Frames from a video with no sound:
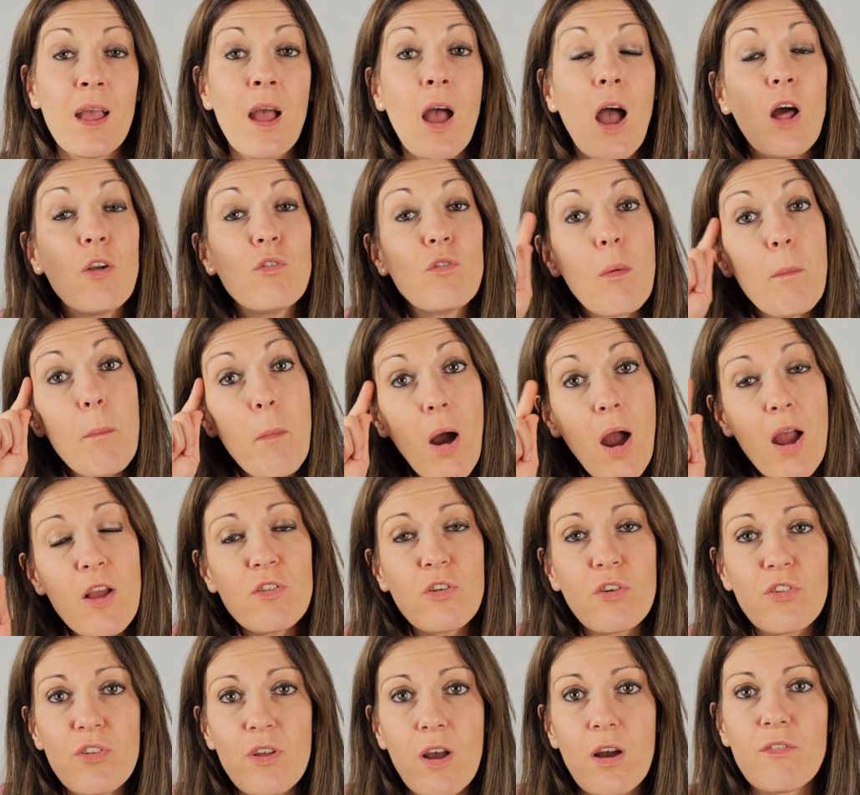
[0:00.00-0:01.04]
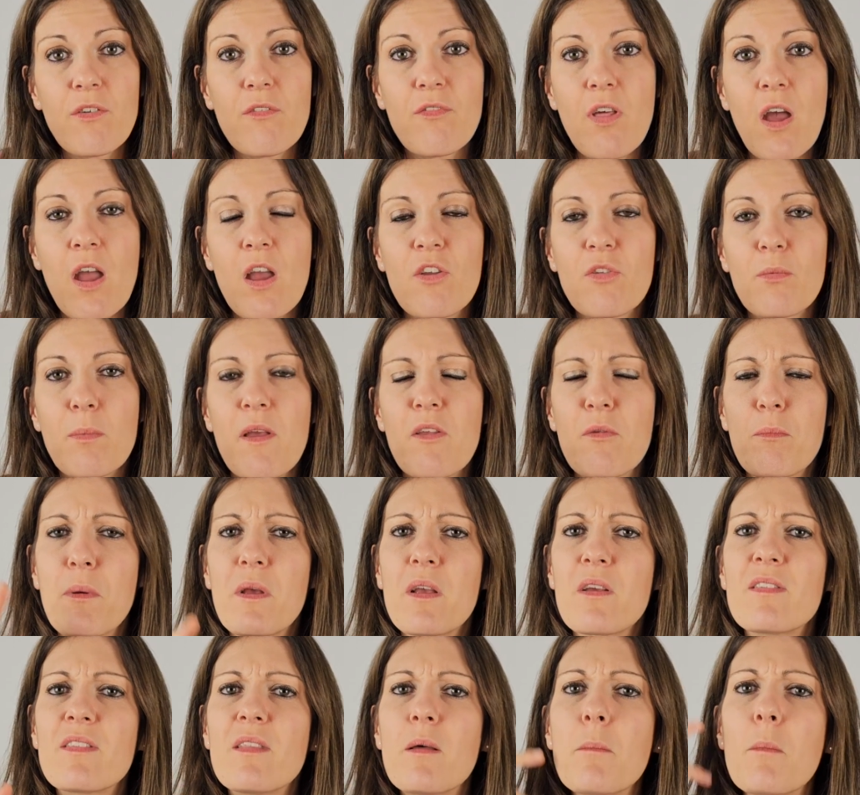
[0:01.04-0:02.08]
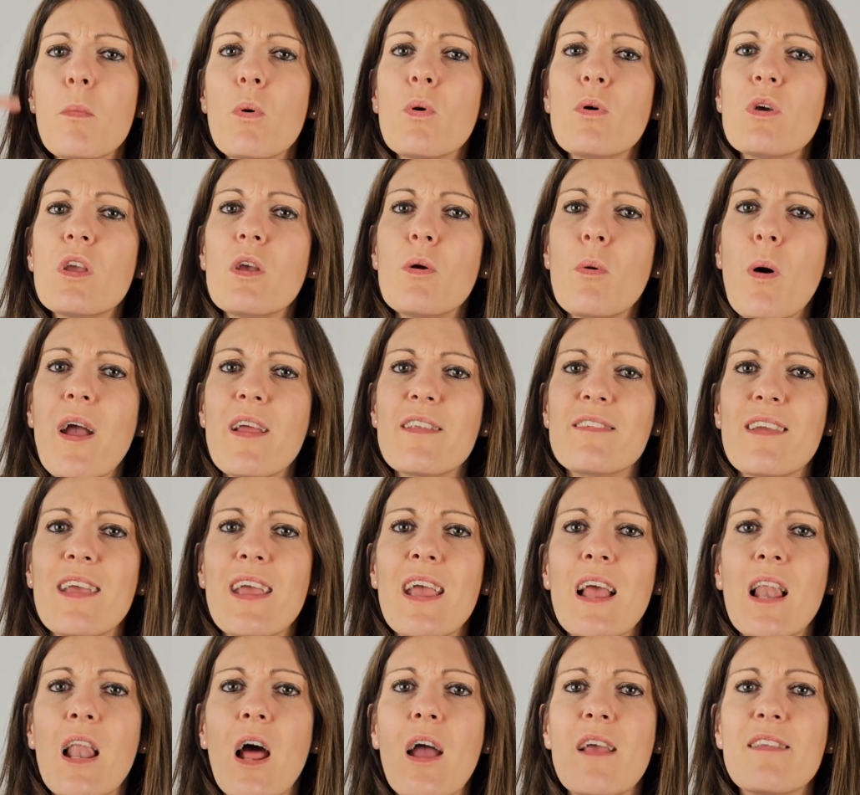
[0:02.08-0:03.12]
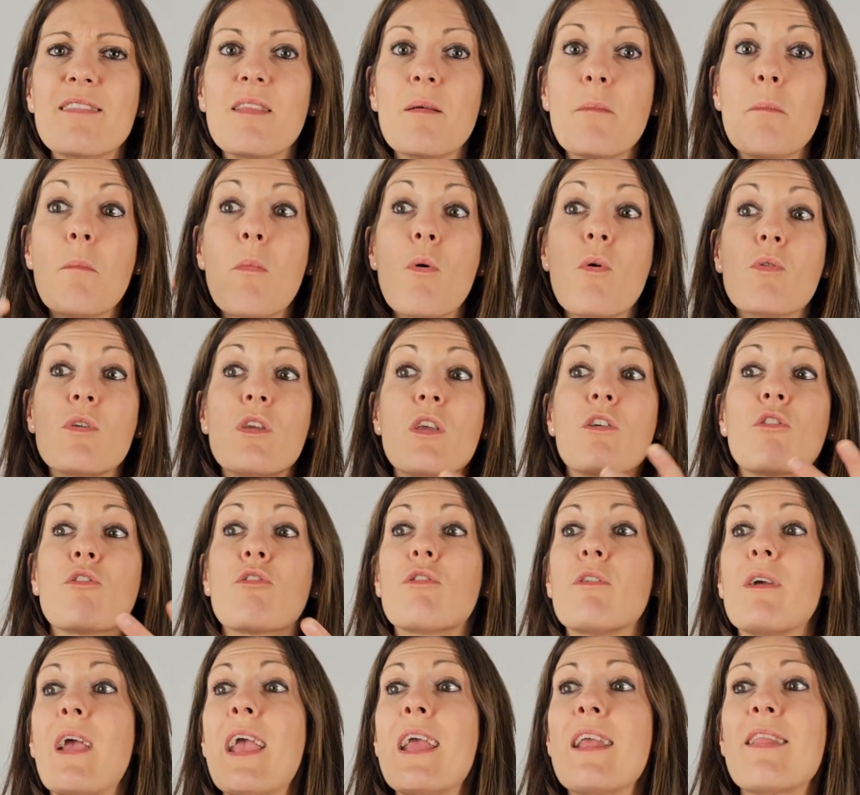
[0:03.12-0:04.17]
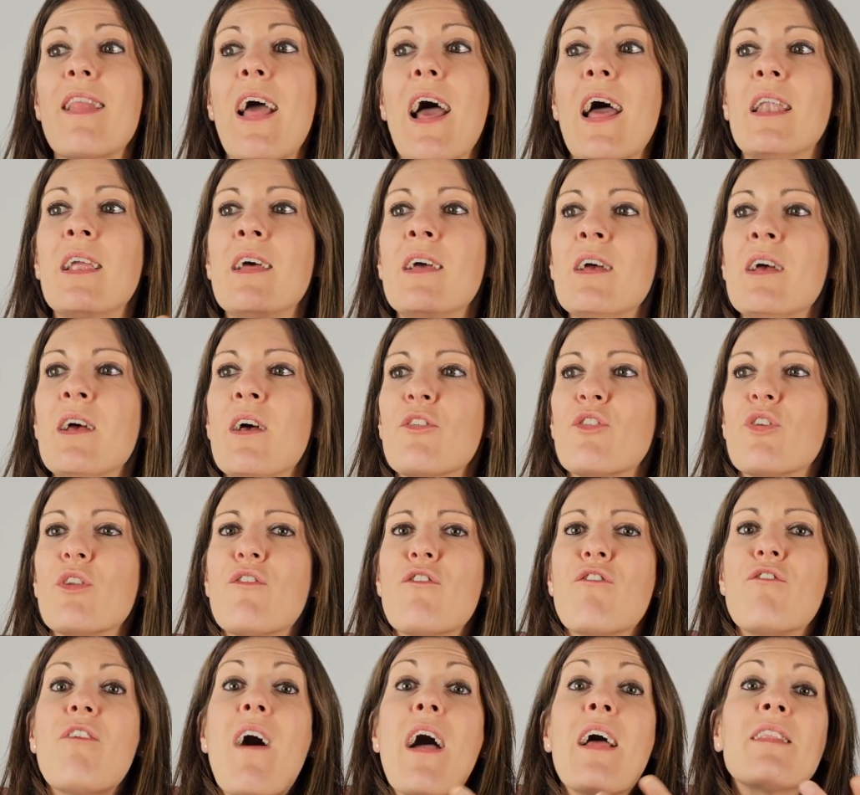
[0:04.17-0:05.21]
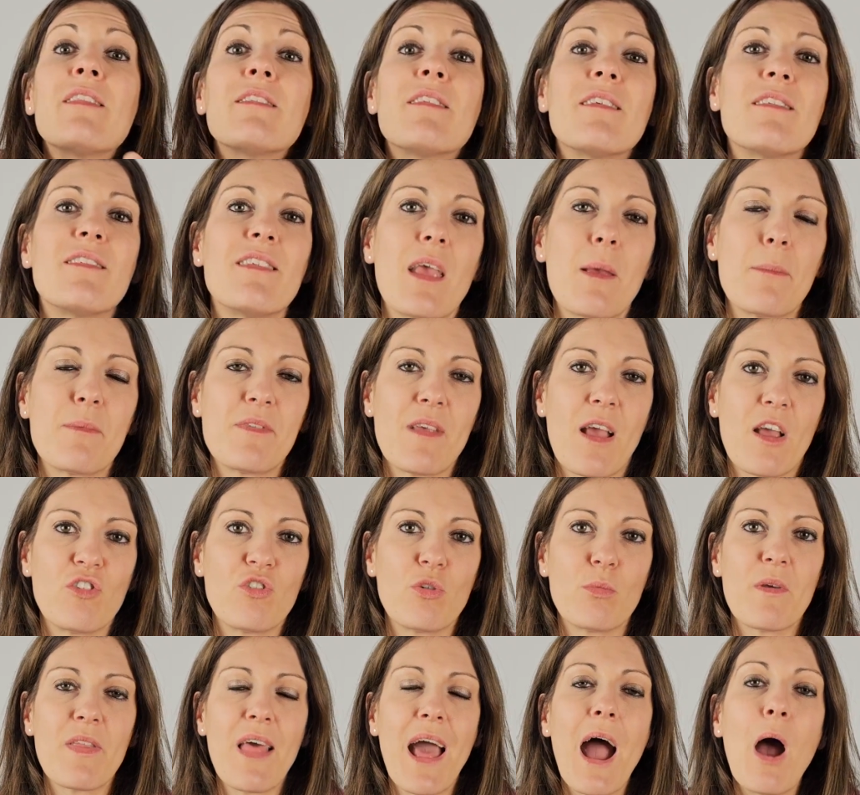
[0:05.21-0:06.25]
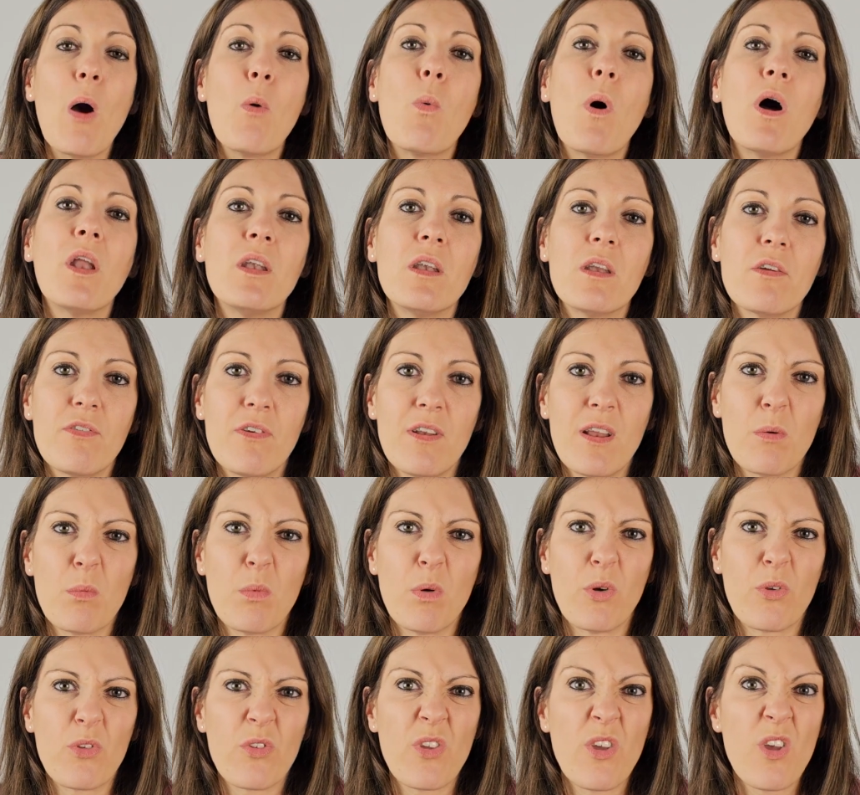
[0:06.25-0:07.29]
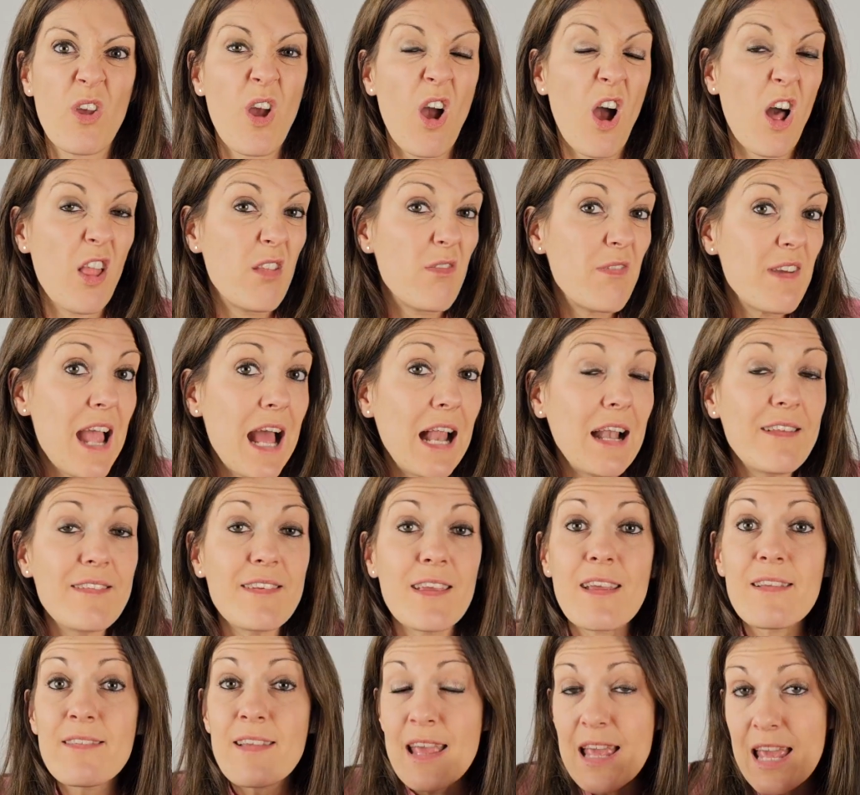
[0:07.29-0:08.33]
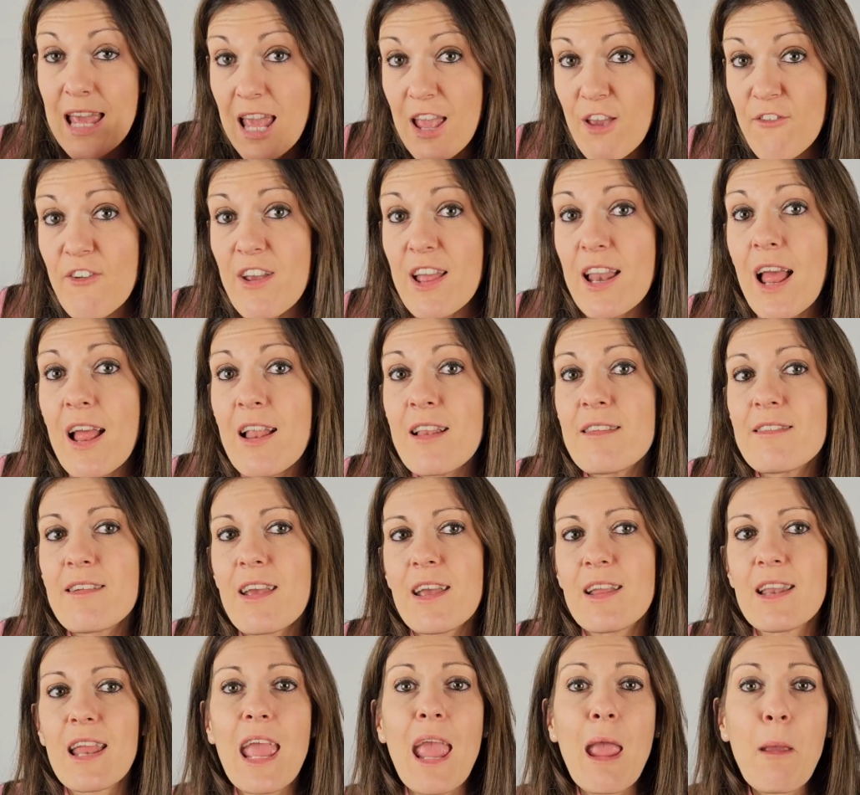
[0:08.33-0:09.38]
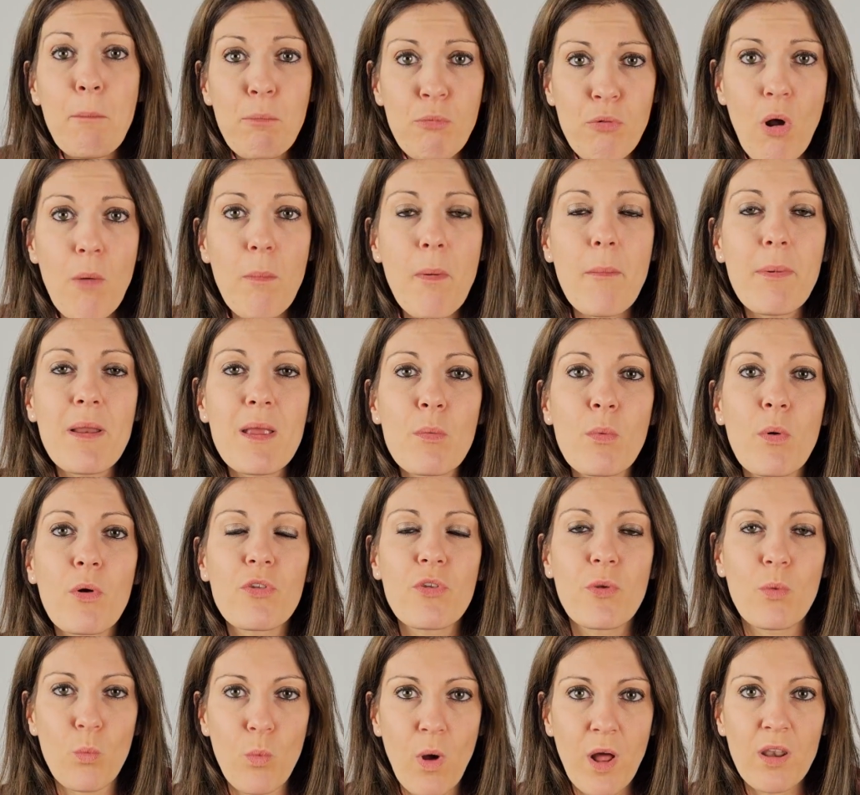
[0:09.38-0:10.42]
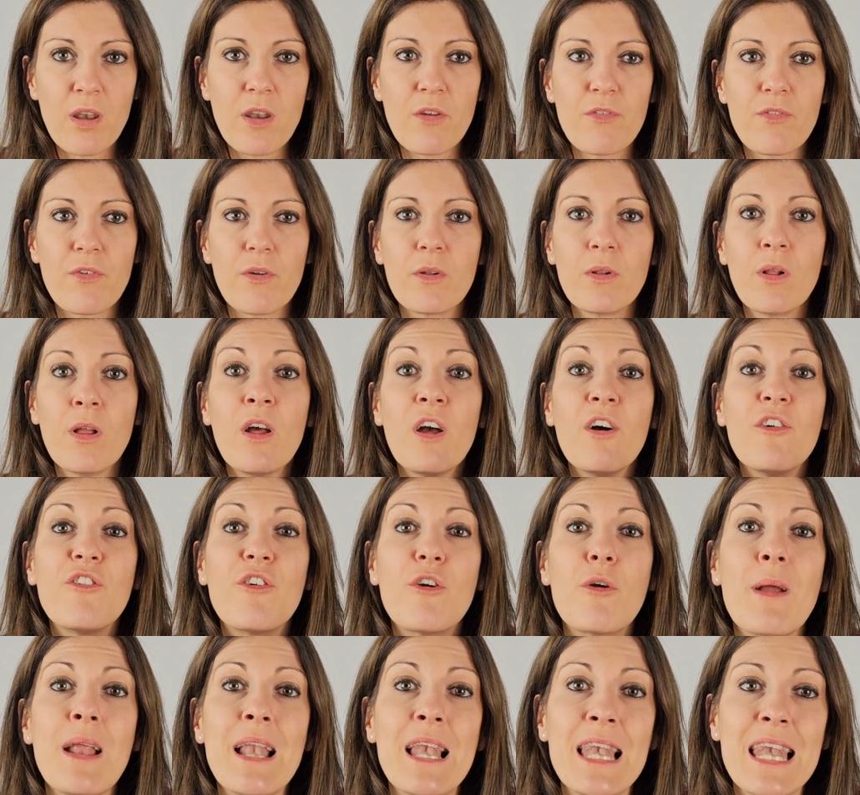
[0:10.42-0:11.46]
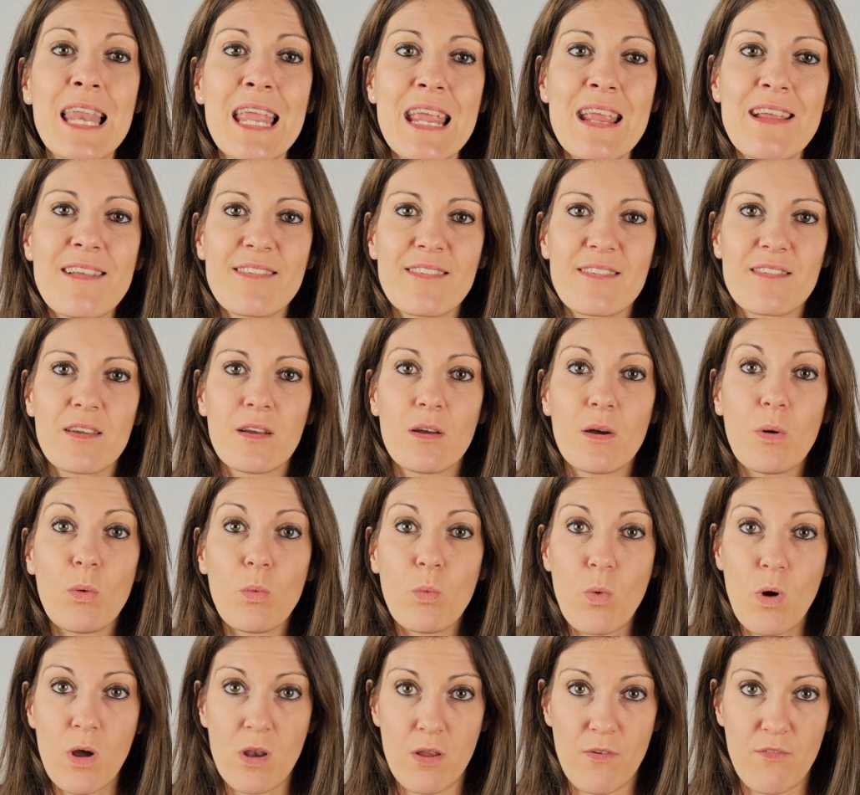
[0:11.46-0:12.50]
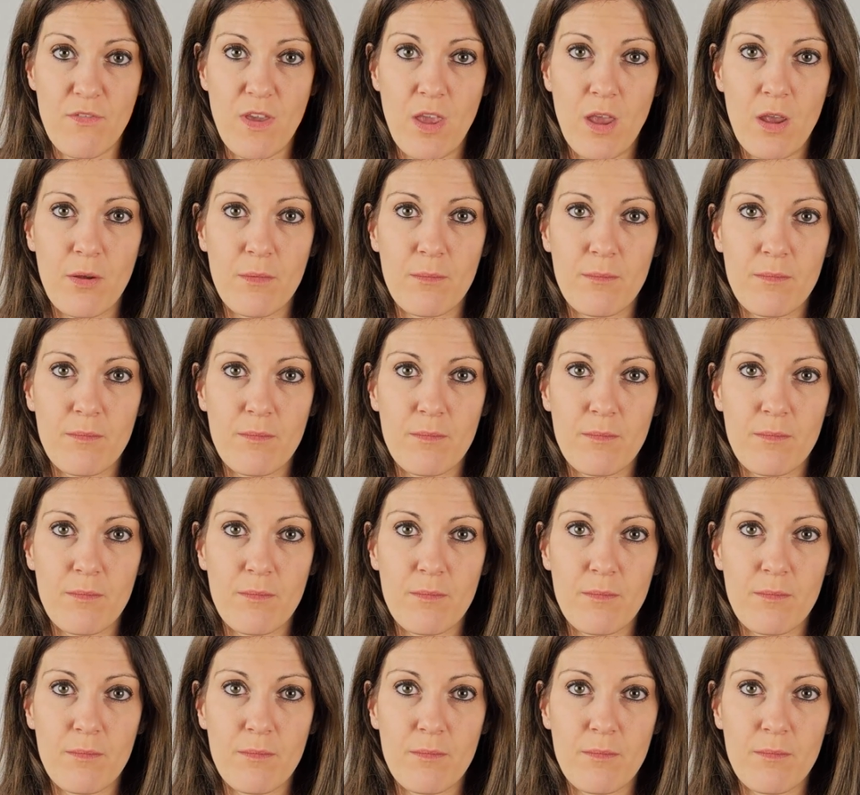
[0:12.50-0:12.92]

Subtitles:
And remind yourself of those bits, because the more you idealise, the more you create that sort of fantasy obsession with how wonderful it was. And the reality is, if it ended, it probably wasn't wonderful for at least one of you.